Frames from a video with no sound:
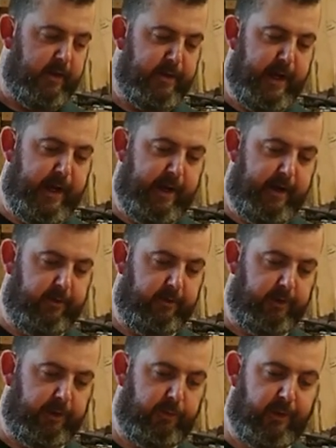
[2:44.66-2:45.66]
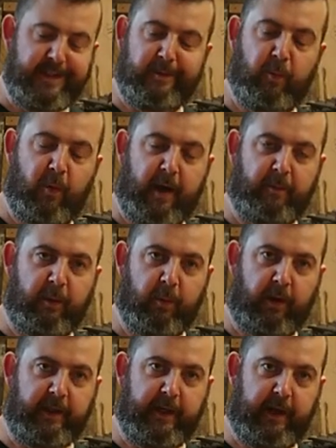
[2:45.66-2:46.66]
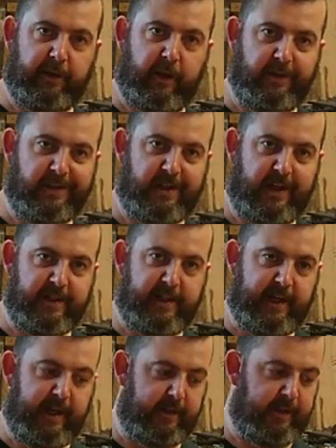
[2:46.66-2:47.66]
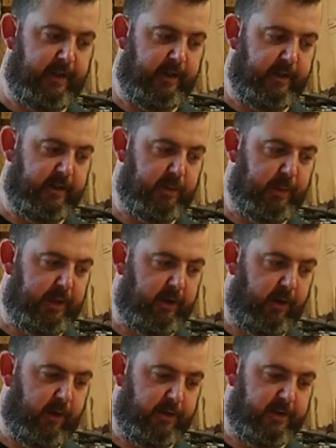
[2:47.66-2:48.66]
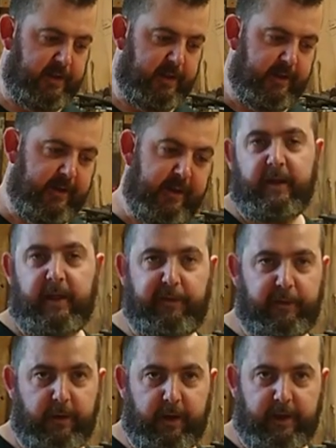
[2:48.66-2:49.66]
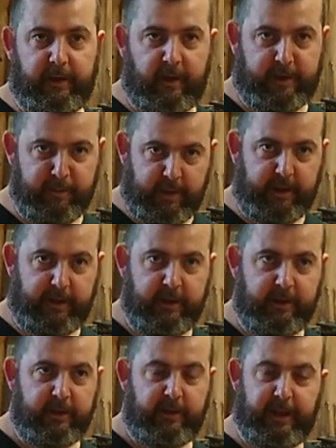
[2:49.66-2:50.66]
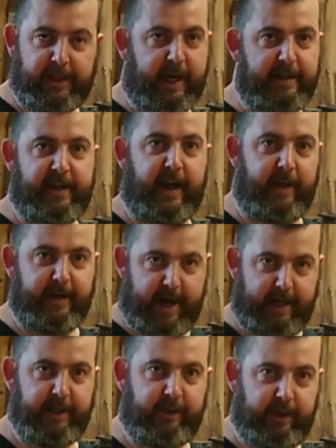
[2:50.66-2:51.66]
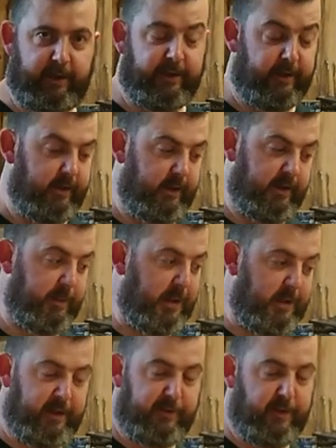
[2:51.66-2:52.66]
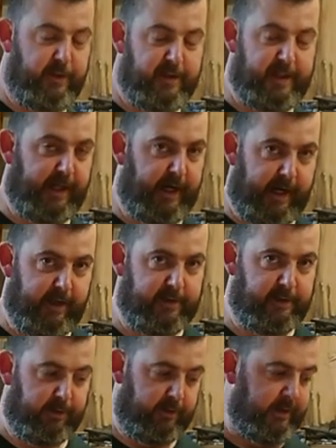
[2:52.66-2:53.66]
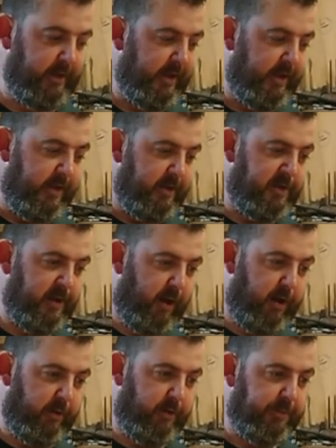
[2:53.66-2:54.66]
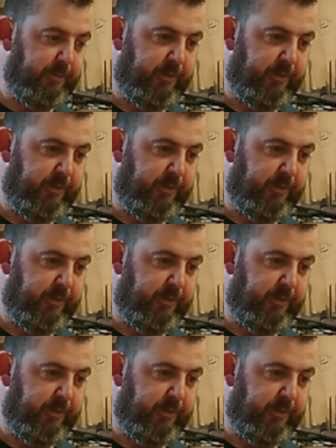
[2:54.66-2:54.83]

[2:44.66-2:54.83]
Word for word: Now, the reason why we won't cut those just yet is because if you're anything like me, cuts aren't accurate, especially if you're using a handsaw. So